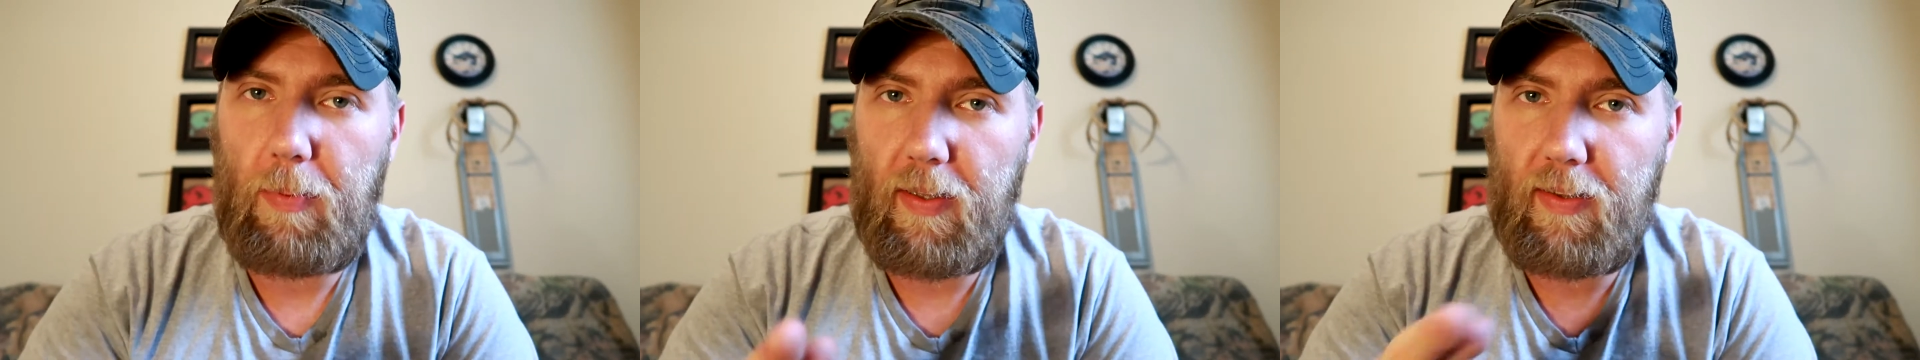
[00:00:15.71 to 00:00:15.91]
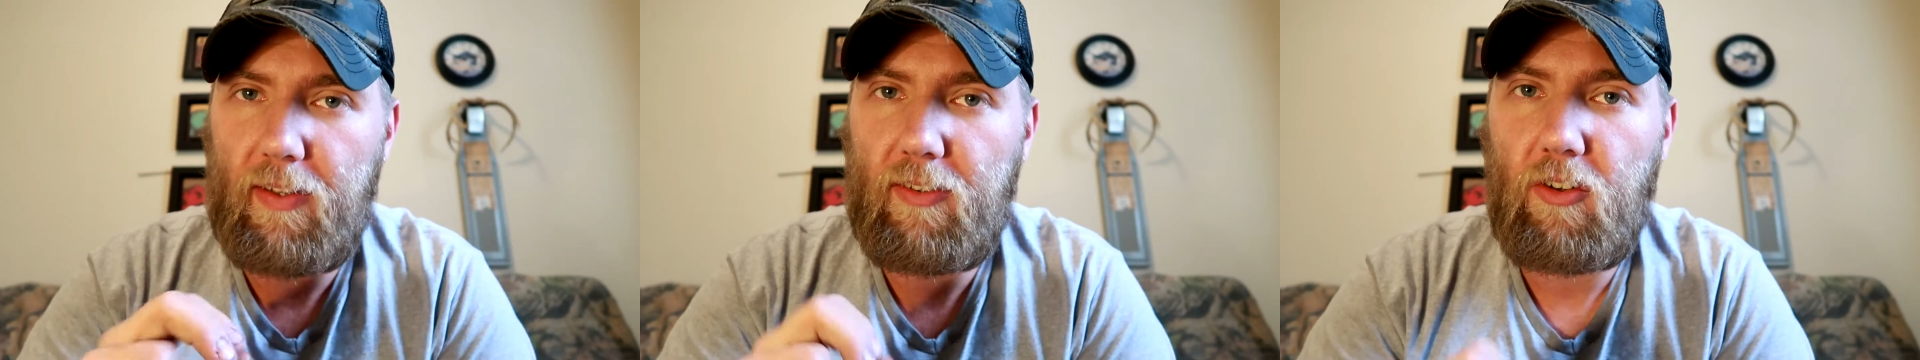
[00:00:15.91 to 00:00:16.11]

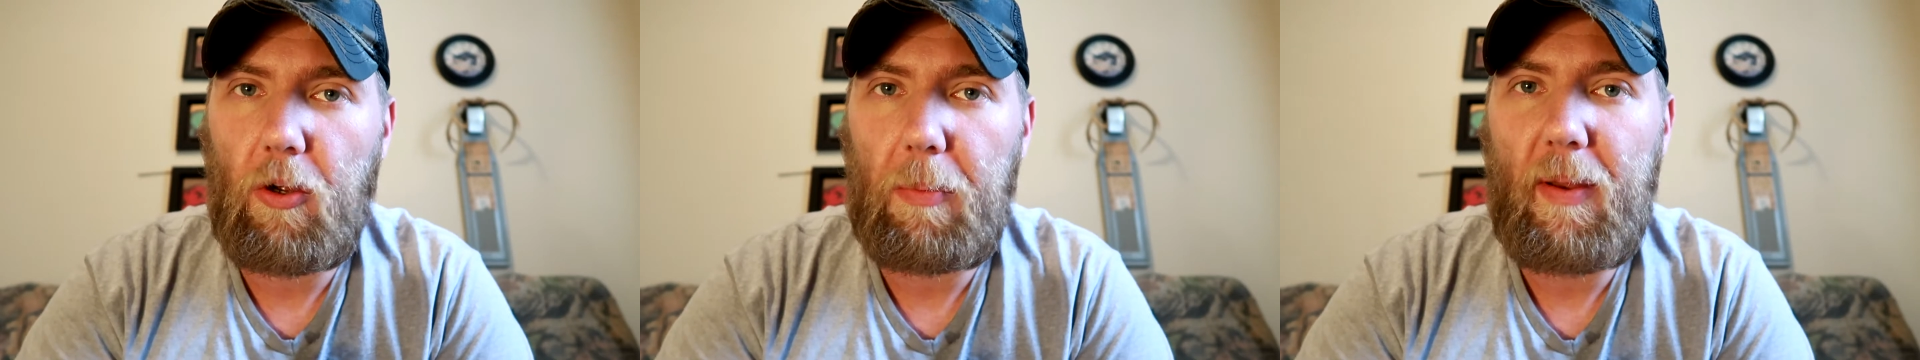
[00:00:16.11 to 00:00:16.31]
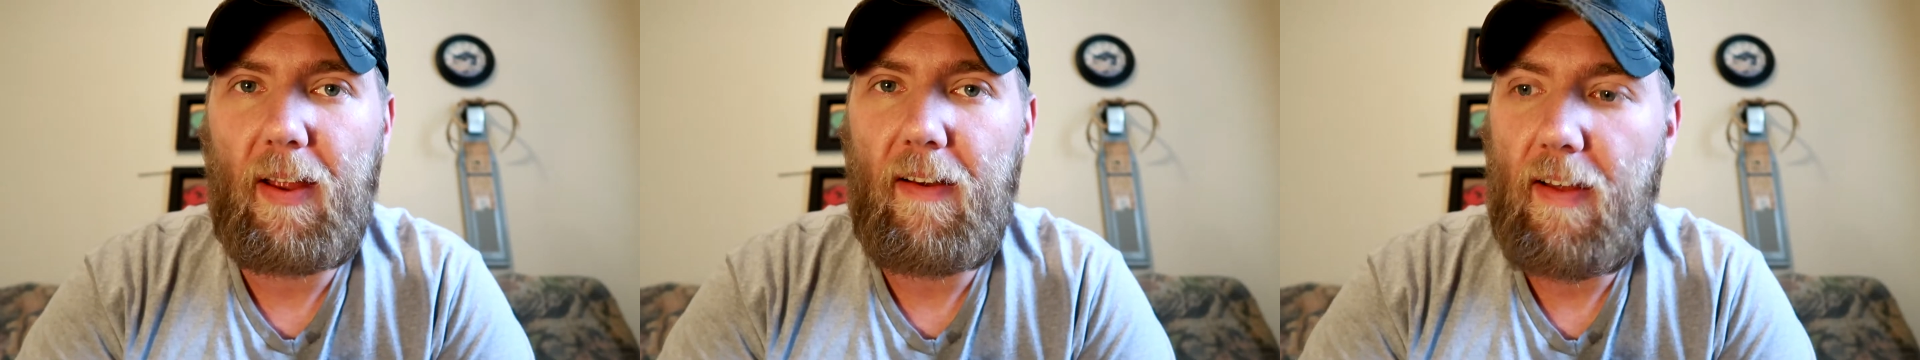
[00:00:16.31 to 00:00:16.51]
but this is
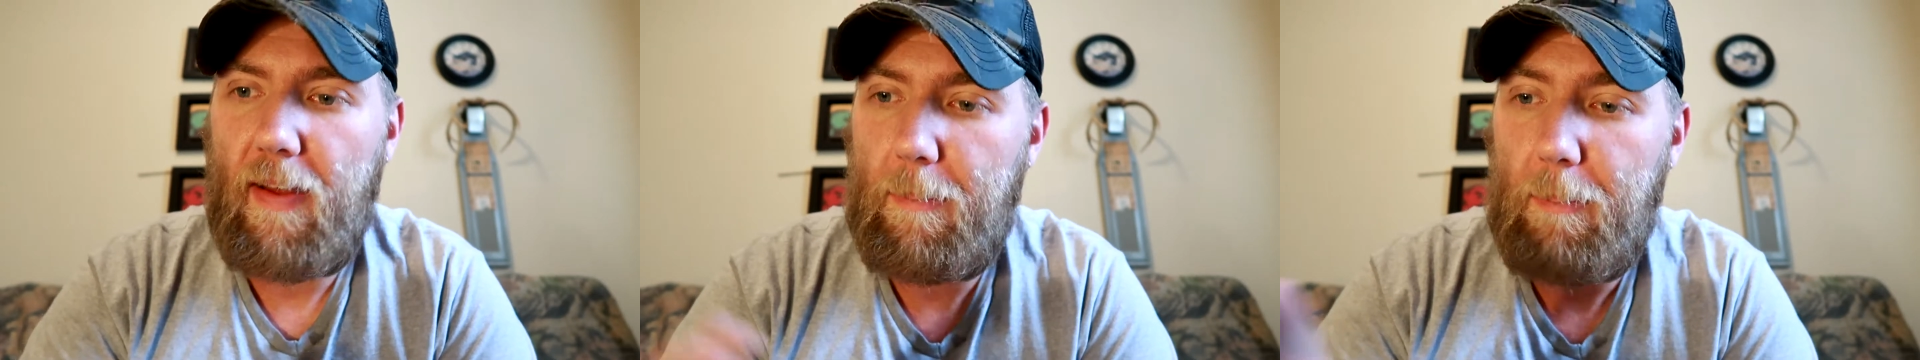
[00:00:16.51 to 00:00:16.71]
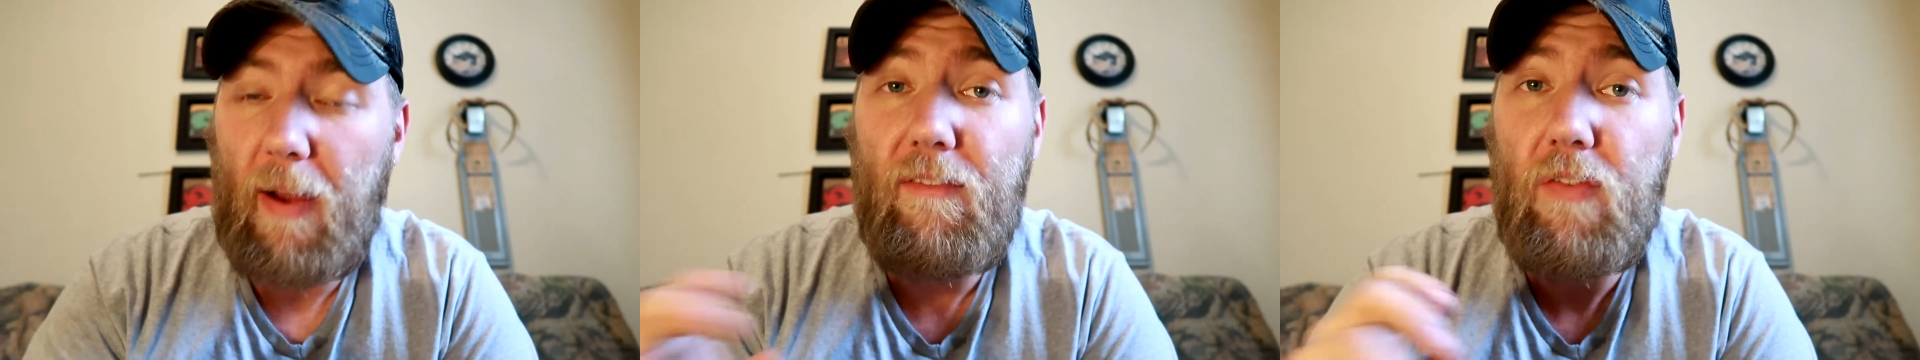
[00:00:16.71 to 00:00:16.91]
gonna be a,
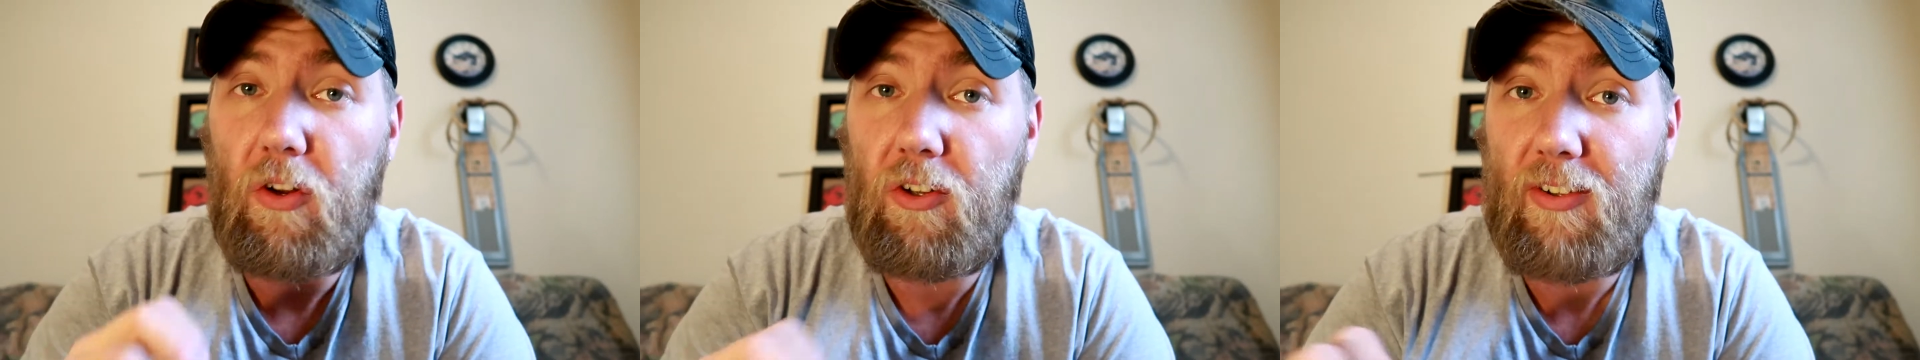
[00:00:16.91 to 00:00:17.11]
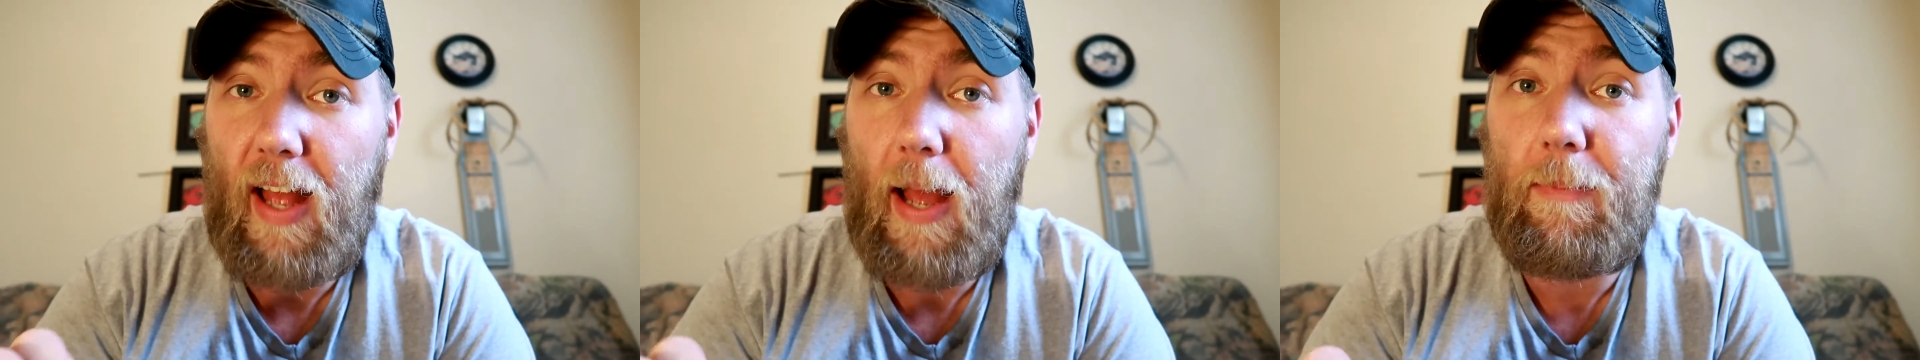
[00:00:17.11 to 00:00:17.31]
my
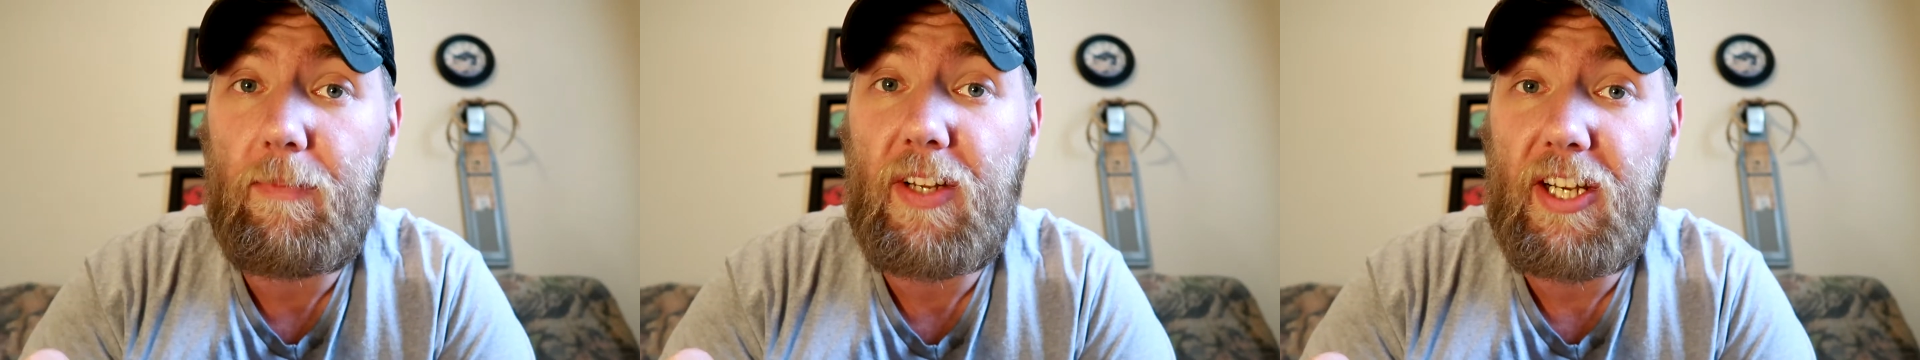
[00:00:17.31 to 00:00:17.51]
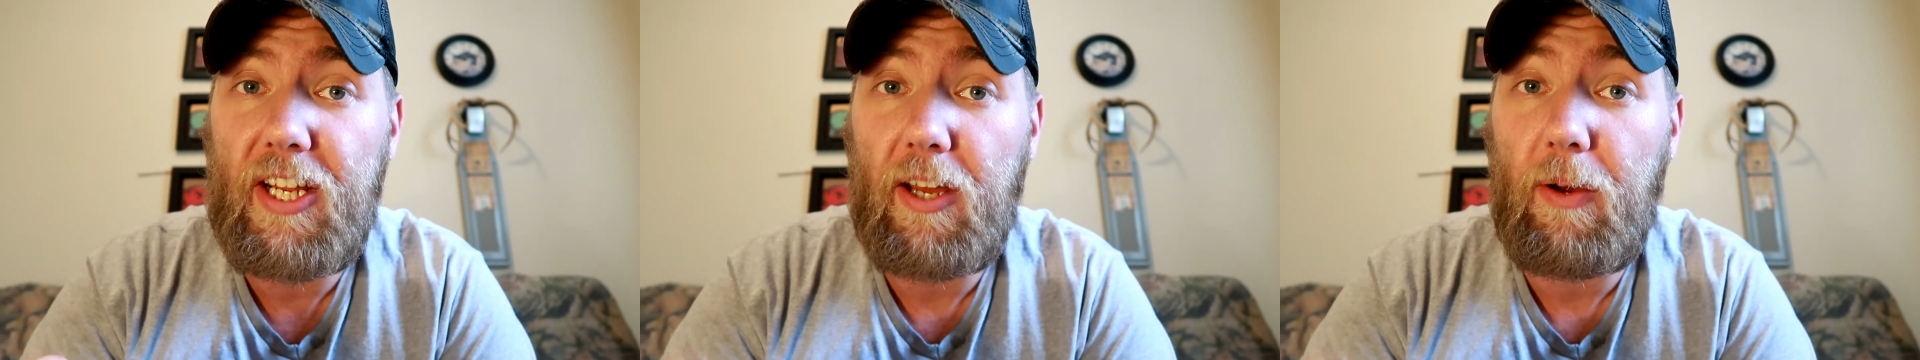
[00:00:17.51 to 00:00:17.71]
first
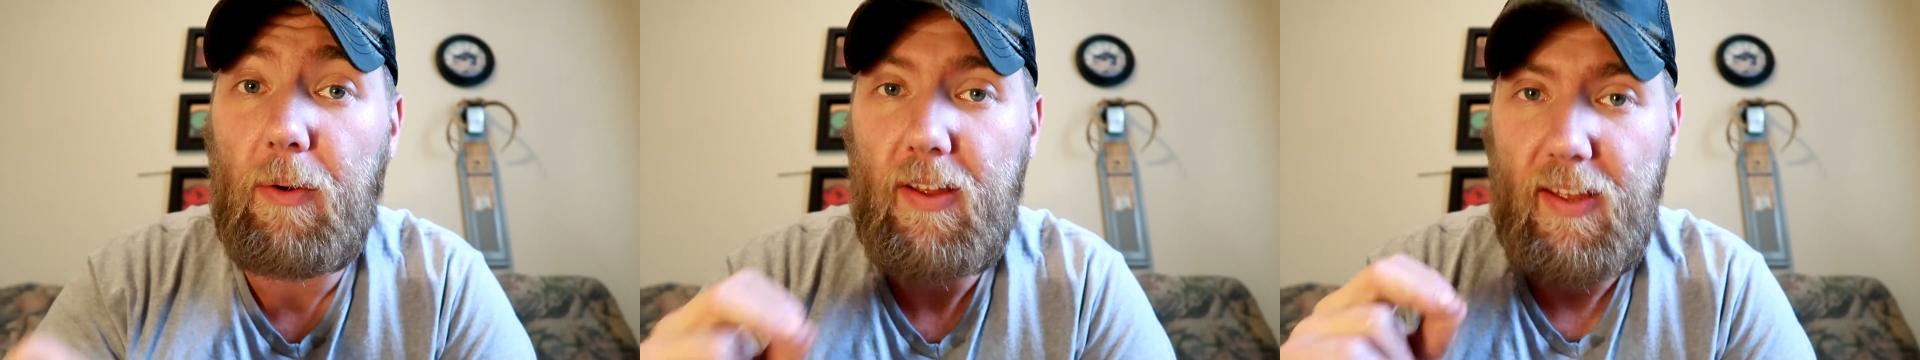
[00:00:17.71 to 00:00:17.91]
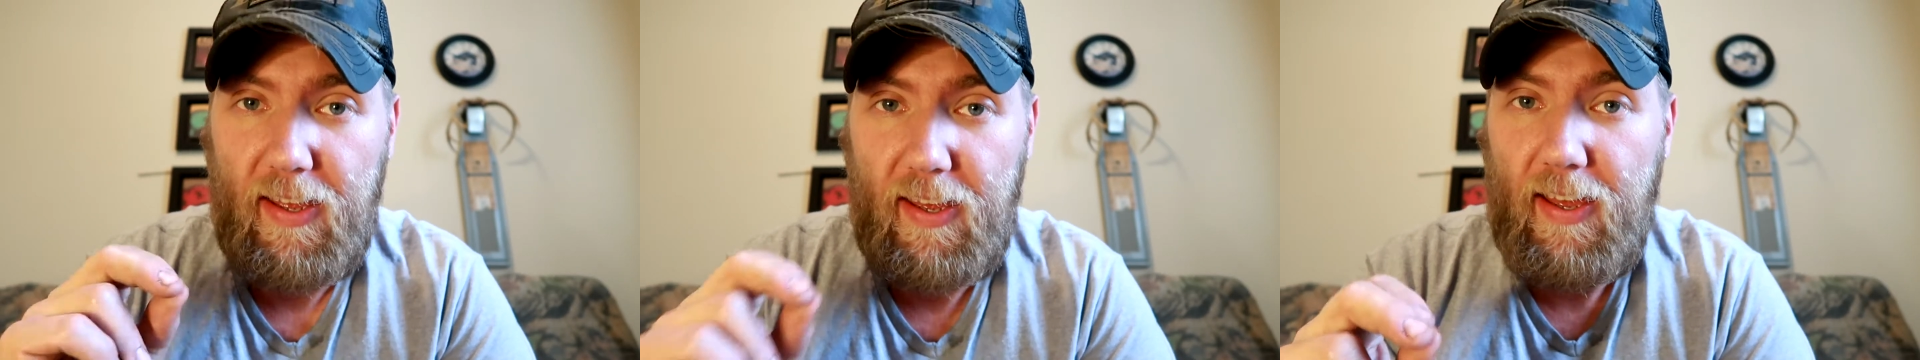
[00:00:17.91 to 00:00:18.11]
time video,